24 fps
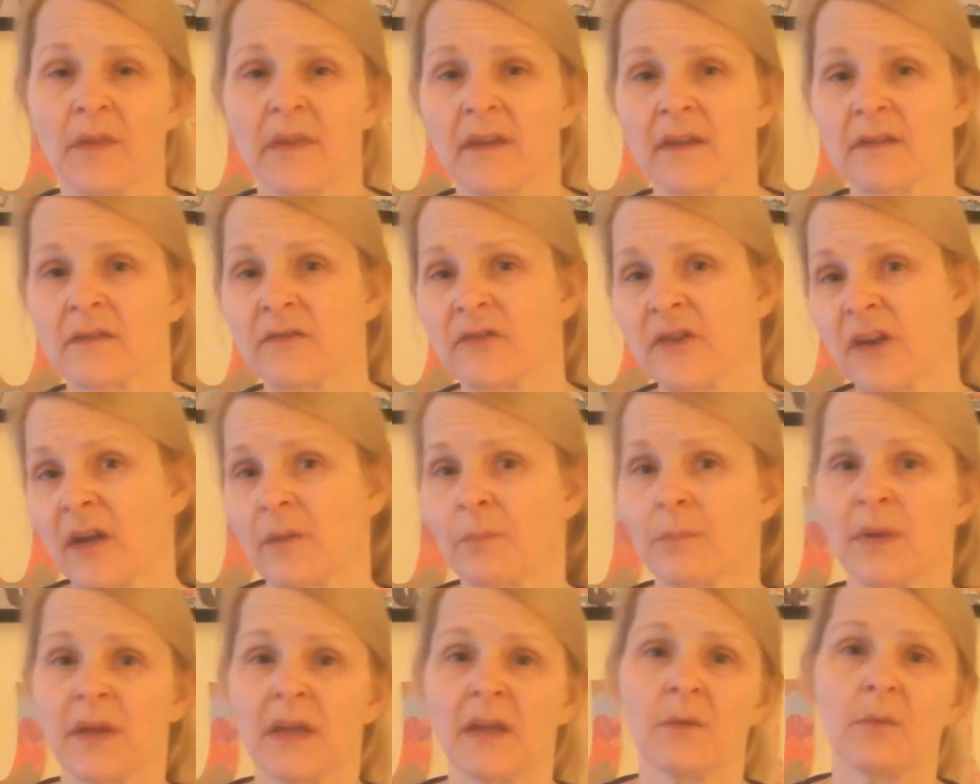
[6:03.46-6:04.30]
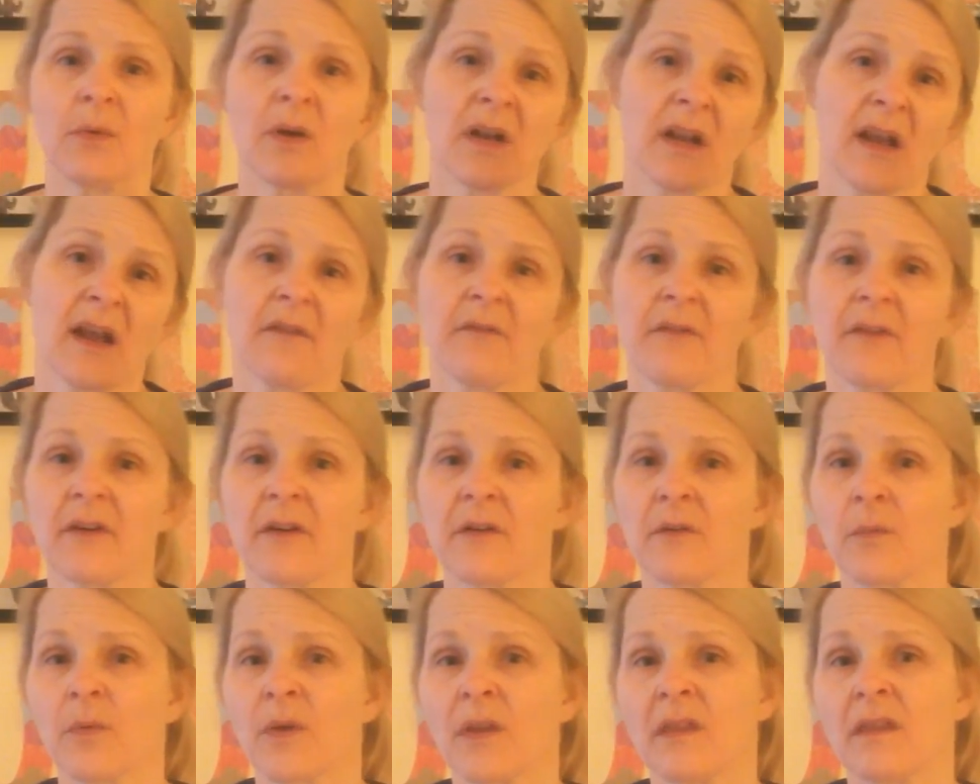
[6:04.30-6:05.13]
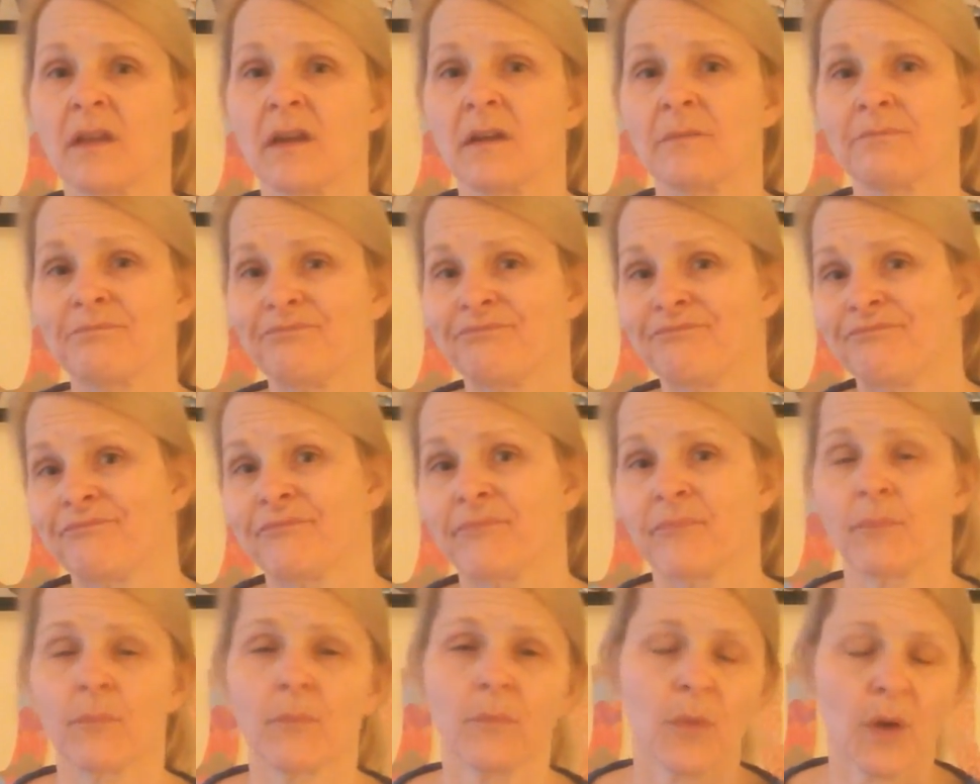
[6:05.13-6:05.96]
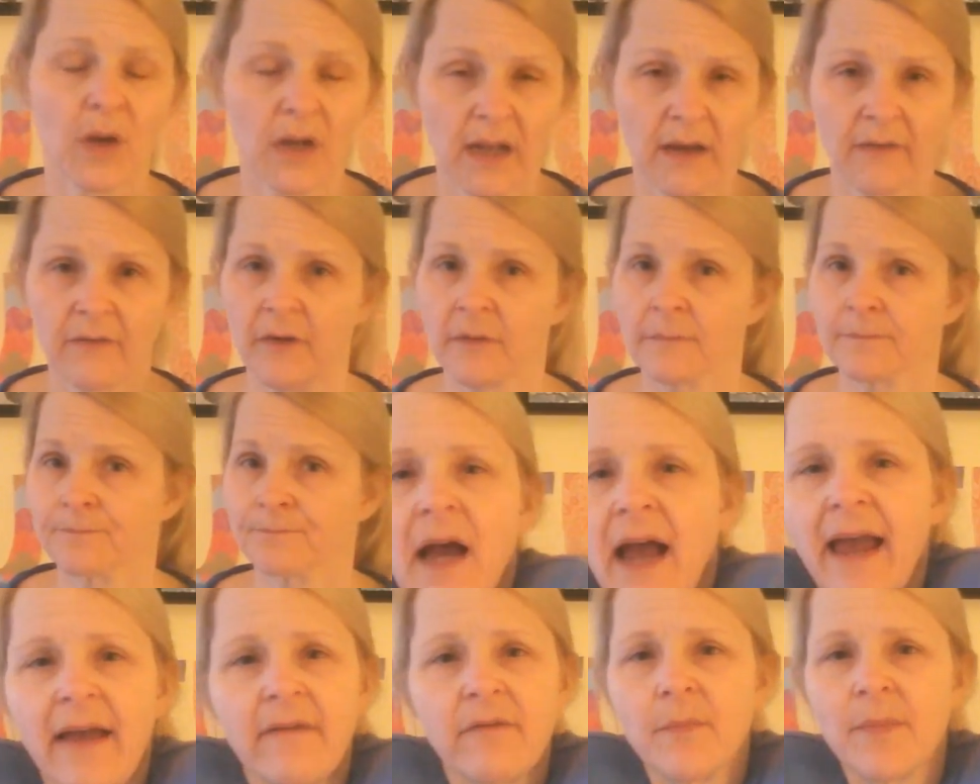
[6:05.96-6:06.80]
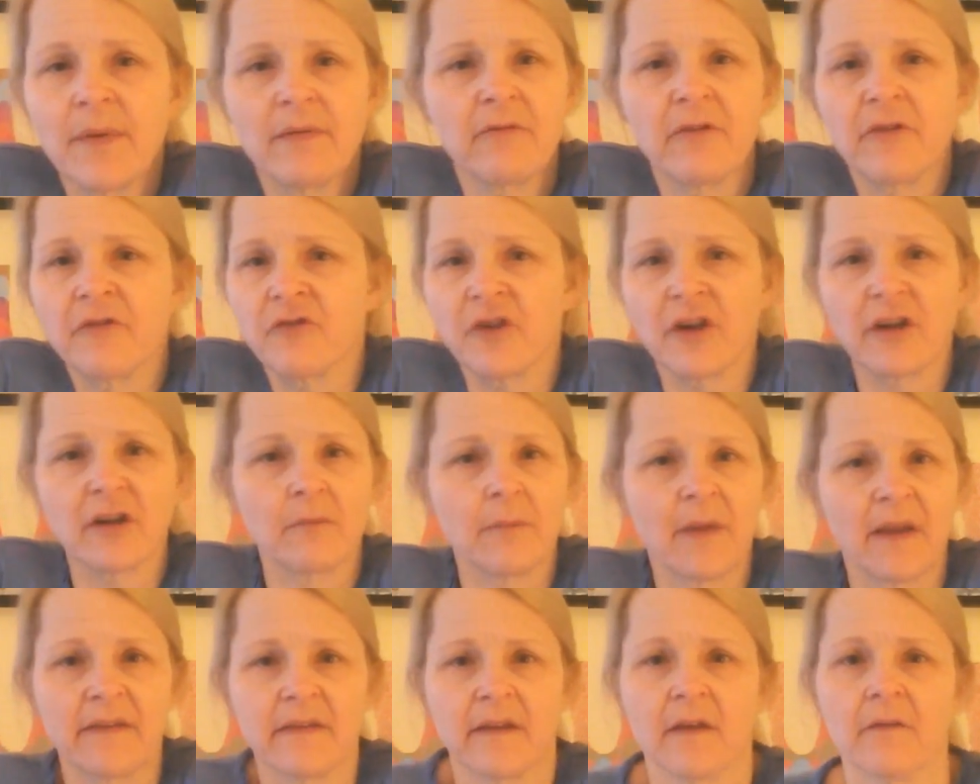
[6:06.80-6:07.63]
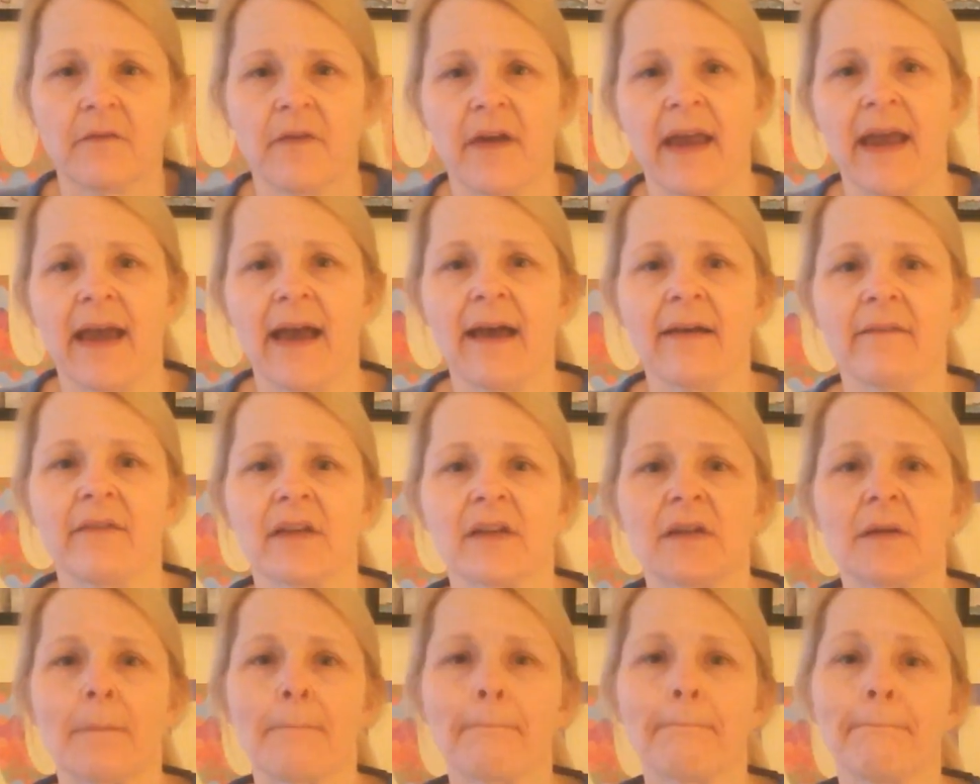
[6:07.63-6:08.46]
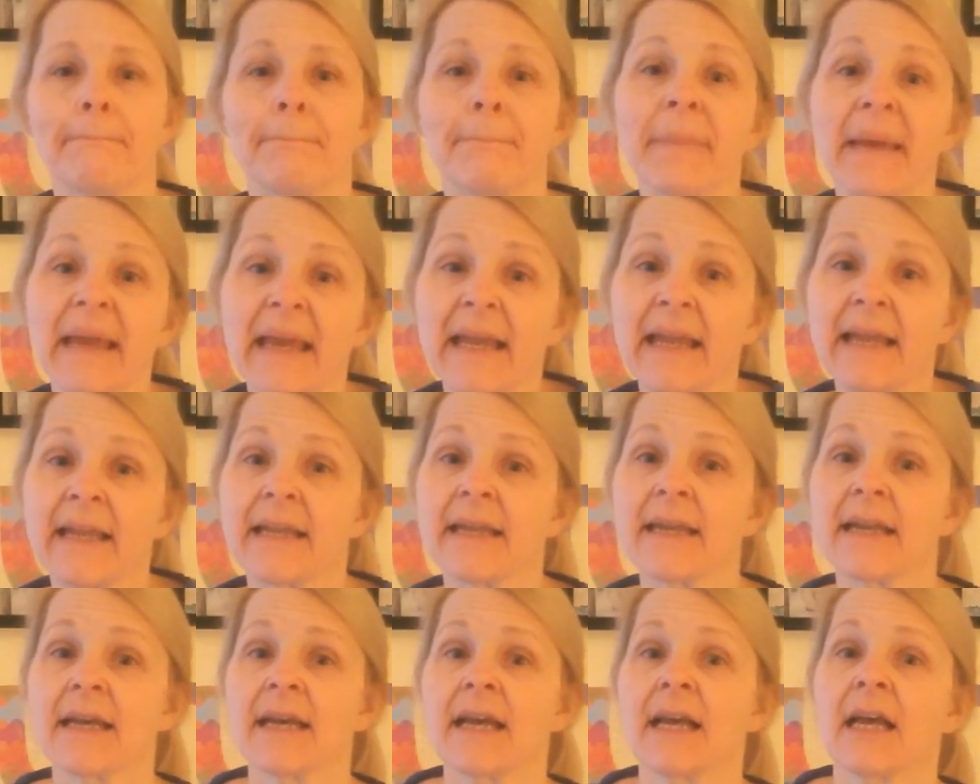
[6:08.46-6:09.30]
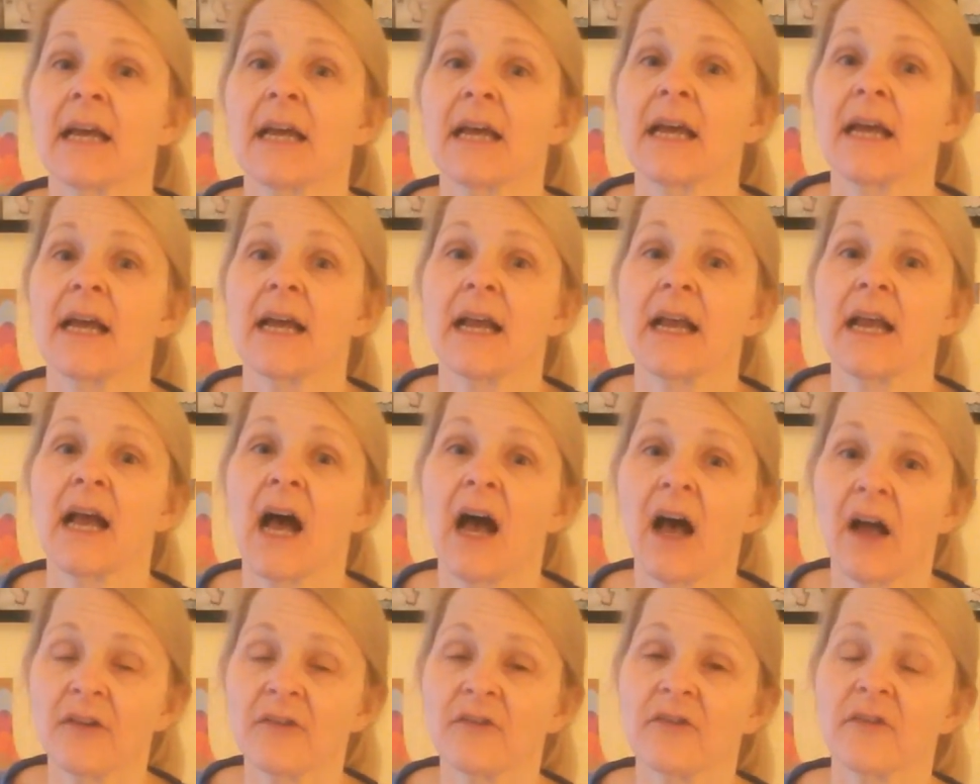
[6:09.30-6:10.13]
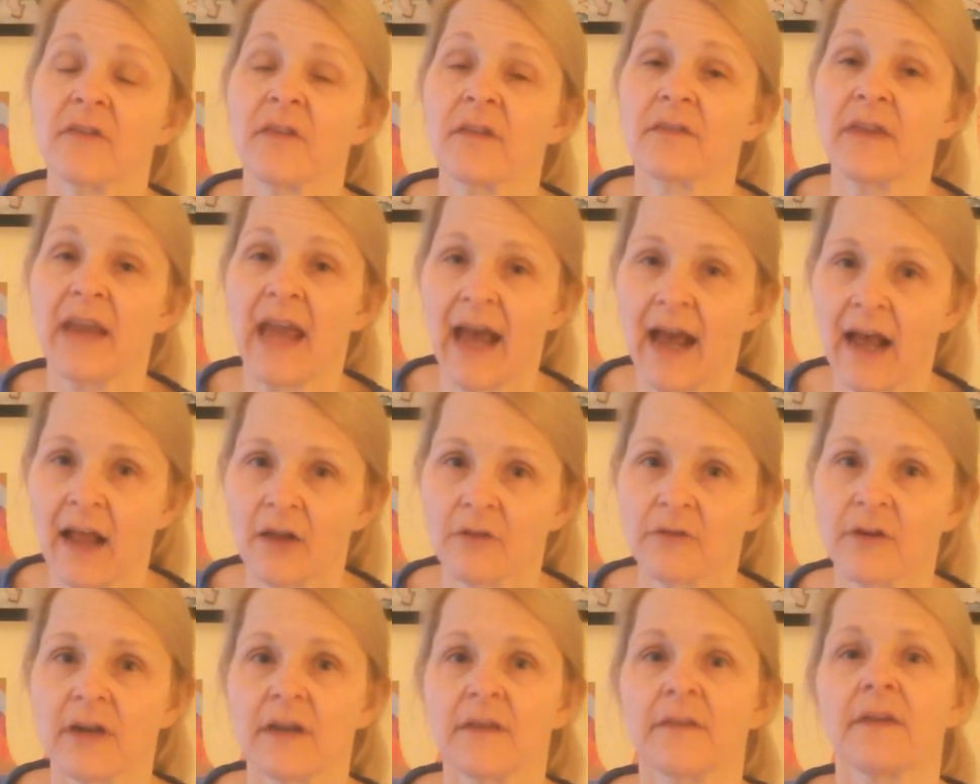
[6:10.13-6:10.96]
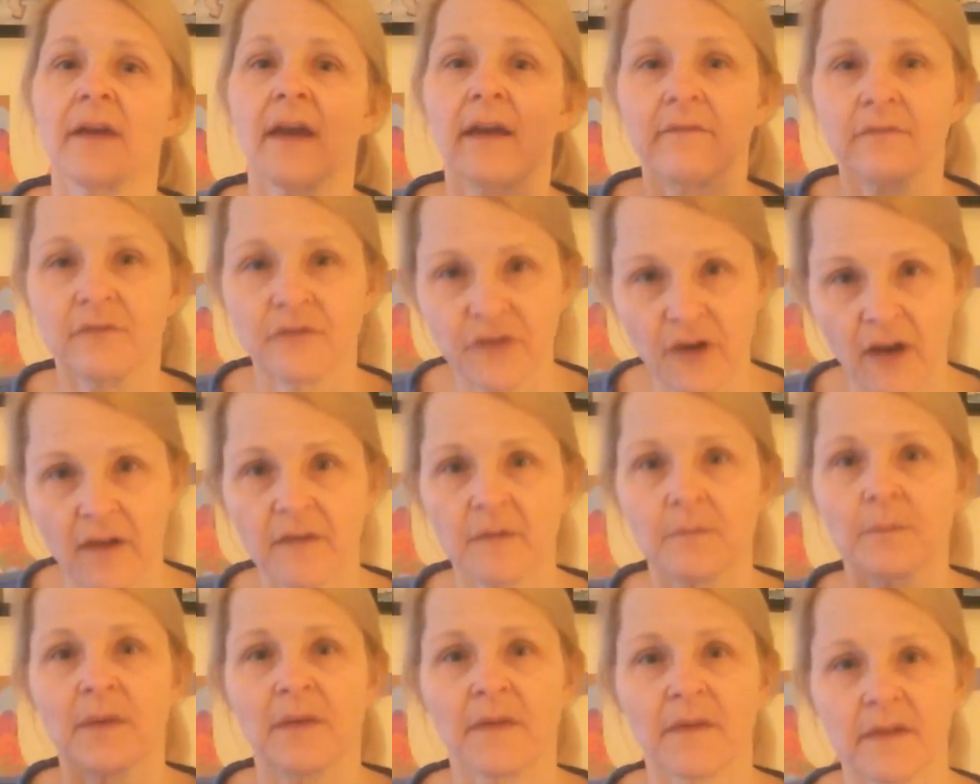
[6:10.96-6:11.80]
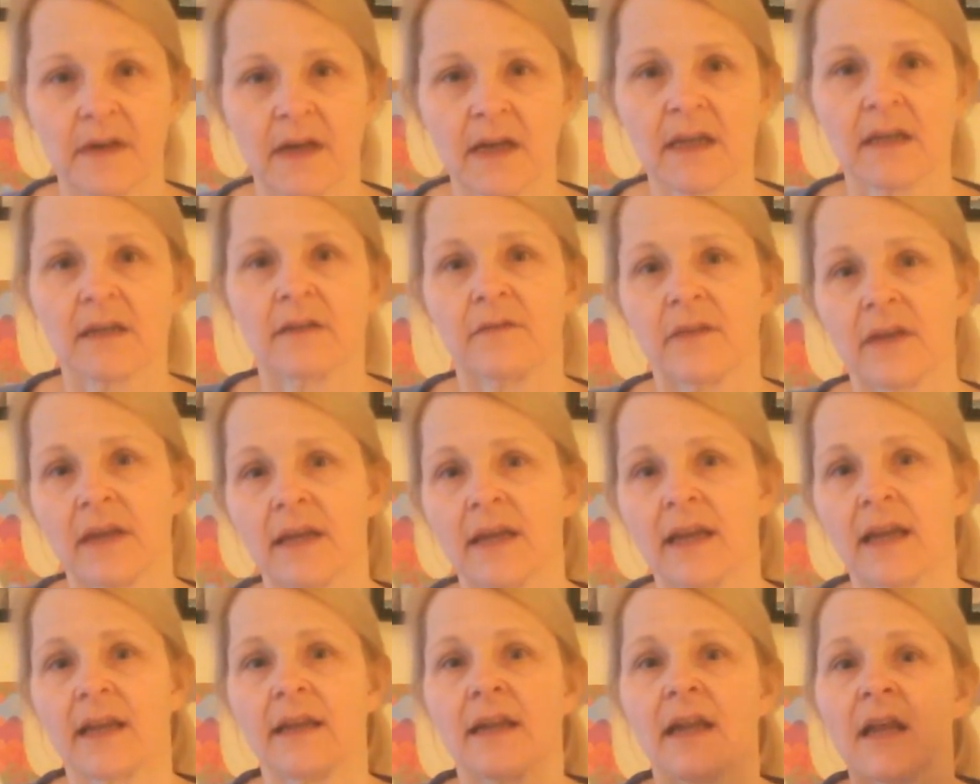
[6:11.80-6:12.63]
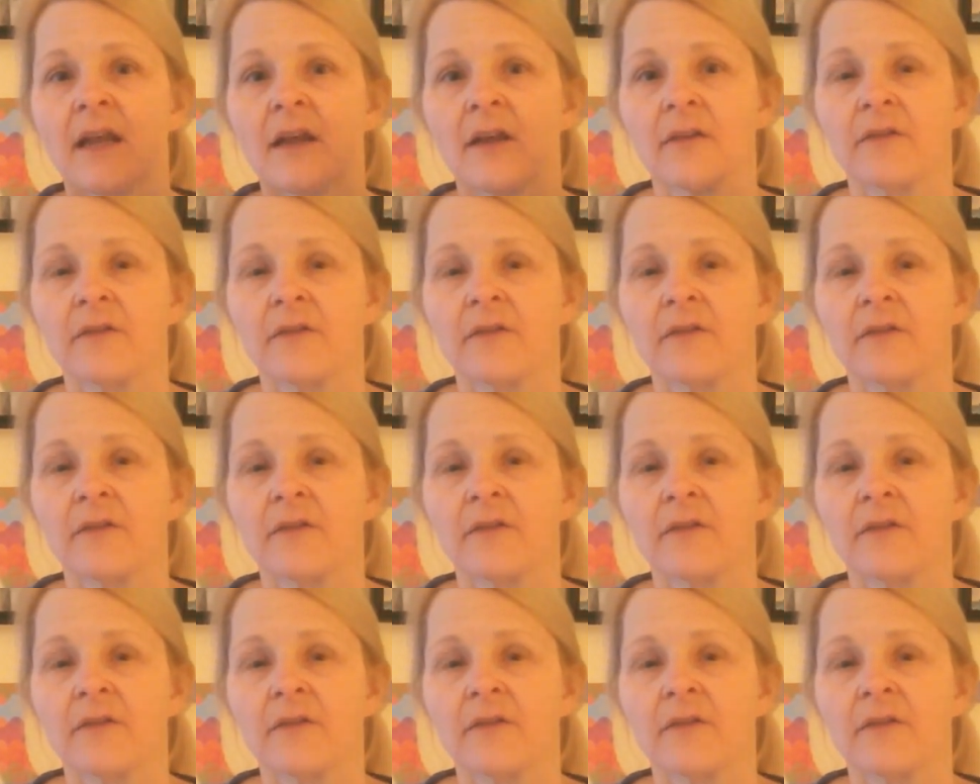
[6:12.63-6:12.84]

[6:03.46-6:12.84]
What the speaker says: with the chickpea, whatever with the whatever. I haven't been restricting myself. I haven't been conscious of calories. I've just been sticking to vegan.